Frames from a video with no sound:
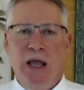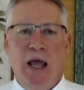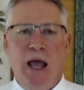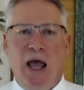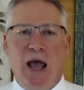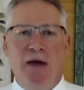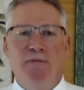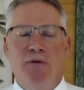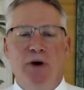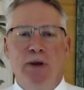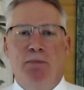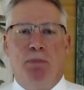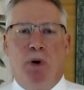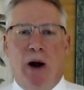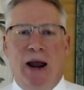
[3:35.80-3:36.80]

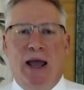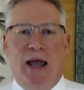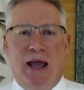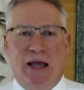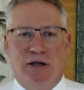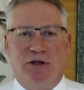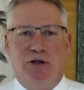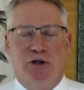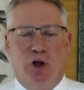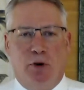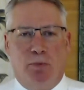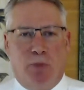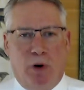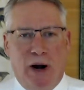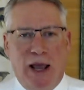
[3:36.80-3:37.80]
every branch, the
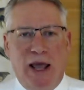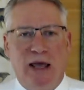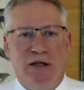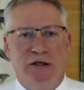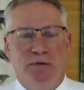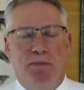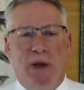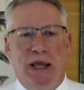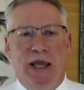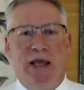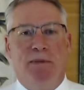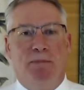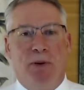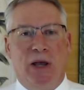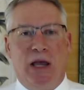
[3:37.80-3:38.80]
branch
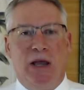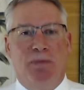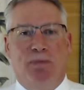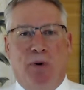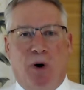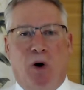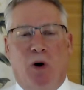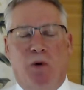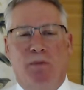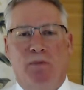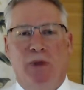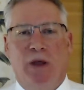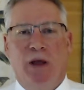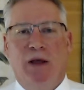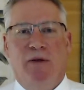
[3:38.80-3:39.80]
being people
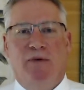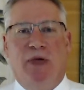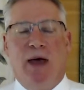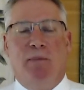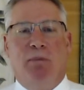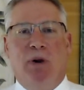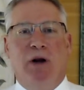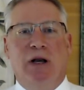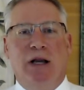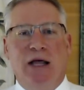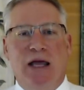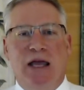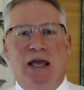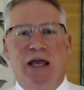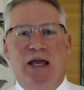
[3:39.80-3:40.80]
that
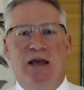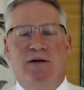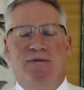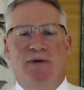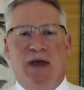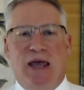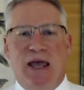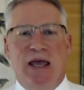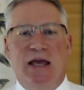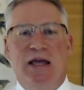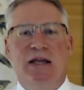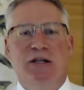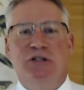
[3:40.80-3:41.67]
believe in